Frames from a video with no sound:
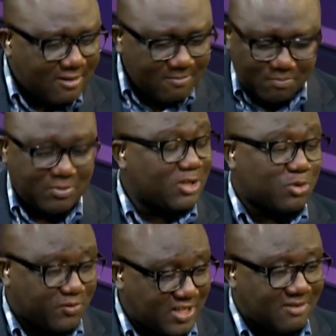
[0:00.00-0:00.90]
because we've
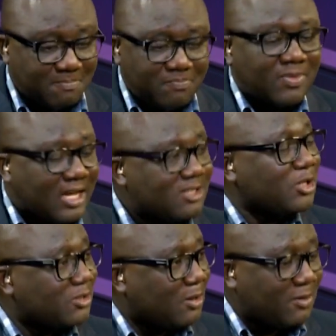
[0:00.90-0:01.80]
seen
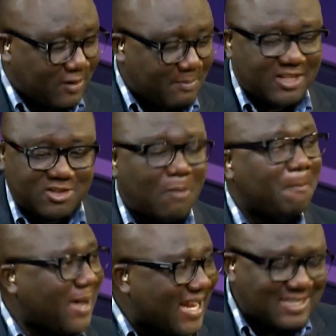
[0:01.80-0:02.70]
some
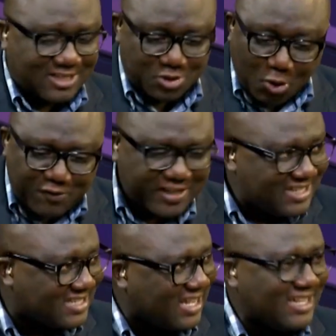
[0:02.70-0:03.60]
matters over this
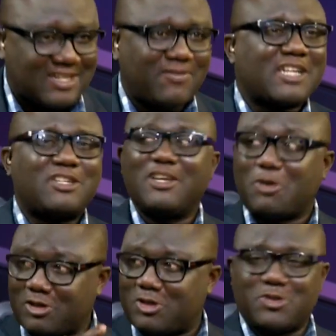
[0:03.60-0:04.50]
case have actually gone
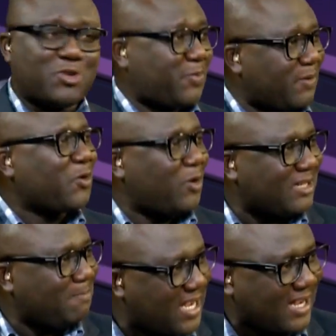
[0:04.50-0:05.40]
to the Supreme Court and back.